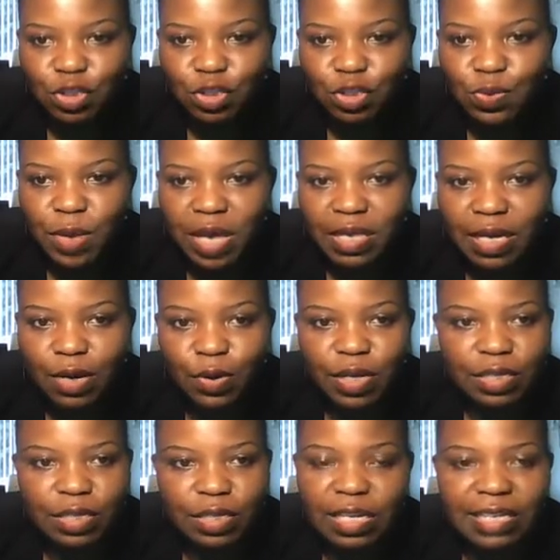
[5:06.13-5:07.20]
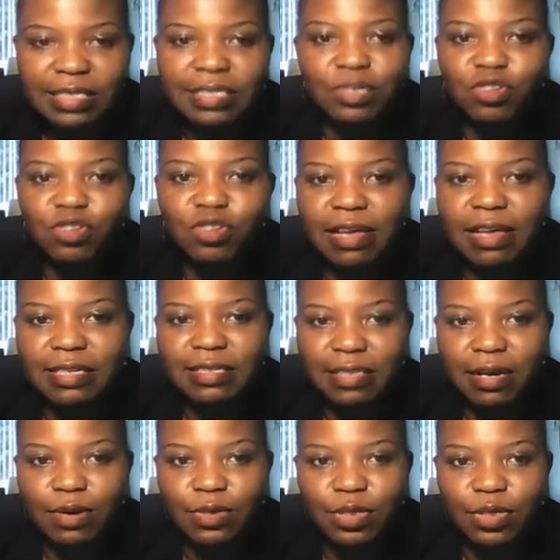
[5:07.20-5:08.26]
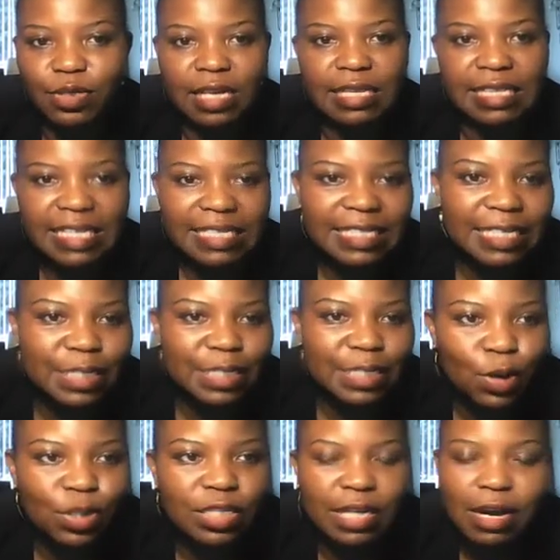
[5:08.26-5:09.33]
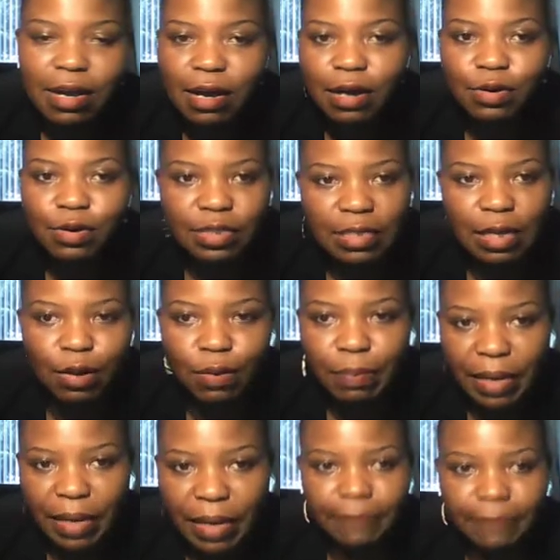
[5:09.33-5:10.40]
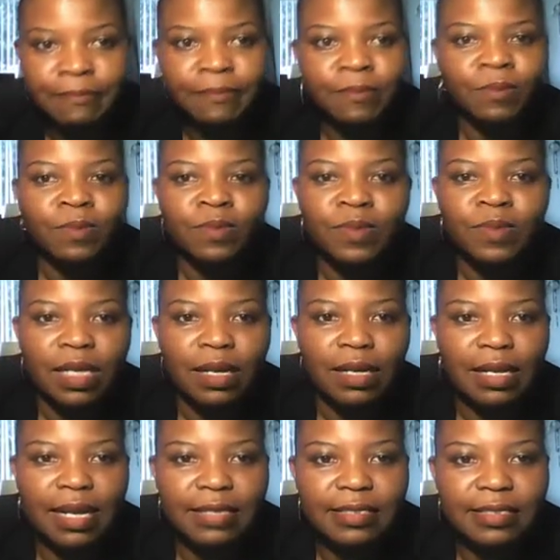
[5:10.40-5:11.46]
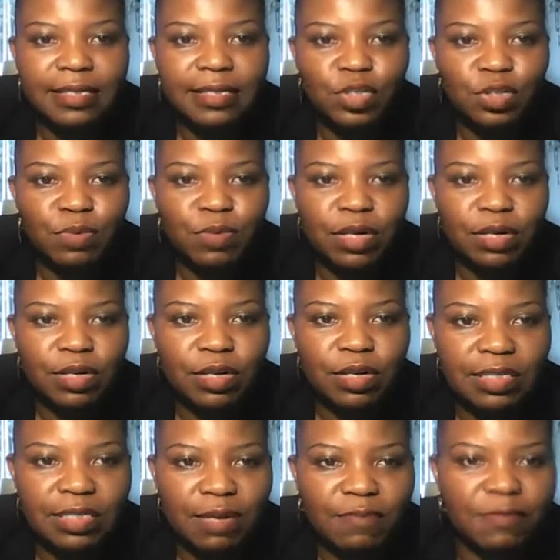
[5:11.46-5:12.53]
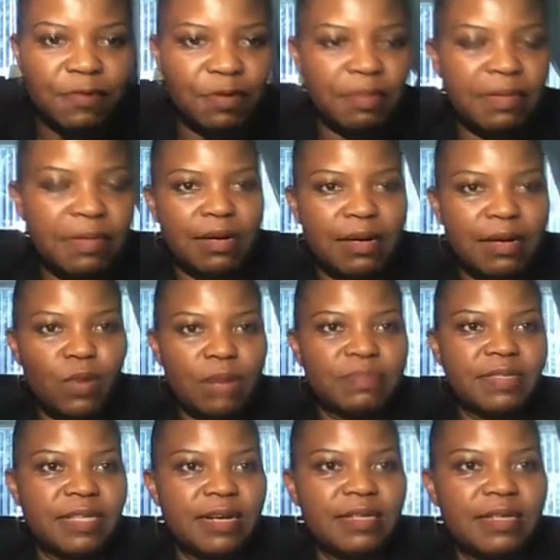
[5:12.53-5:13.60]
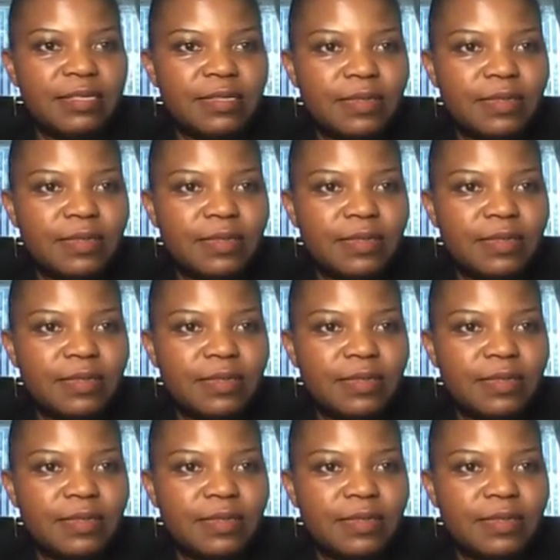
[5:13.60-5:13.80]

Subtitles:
Choose where they are going. So let's try this out. Okay, this is not a carousel pin. let's assume we're gonna save from our website.